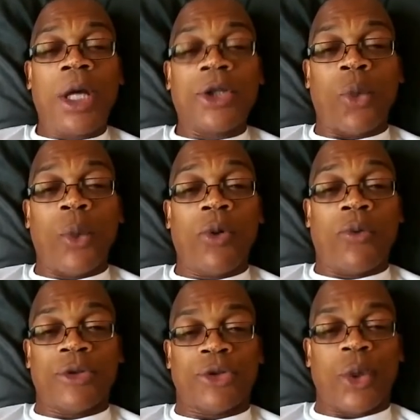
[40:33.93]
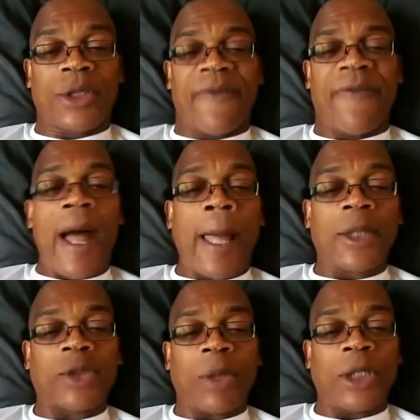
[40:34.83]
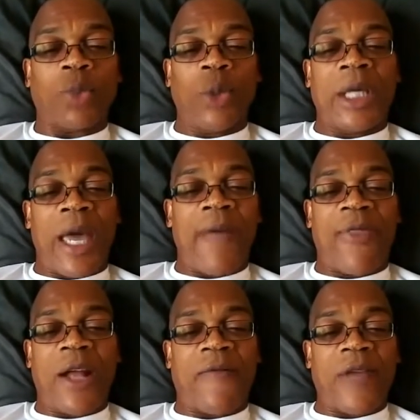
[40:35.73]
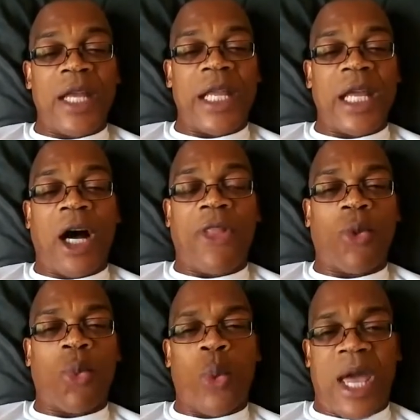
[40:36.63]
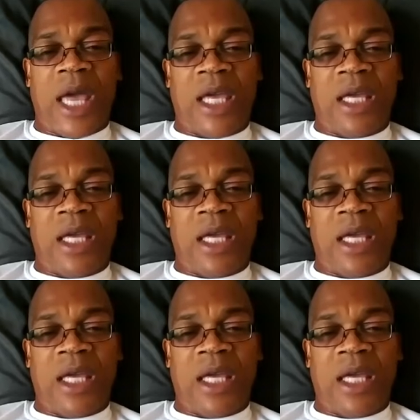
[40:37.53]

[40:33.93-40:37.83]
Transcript: So we will resort to violence because we can't think of any other way.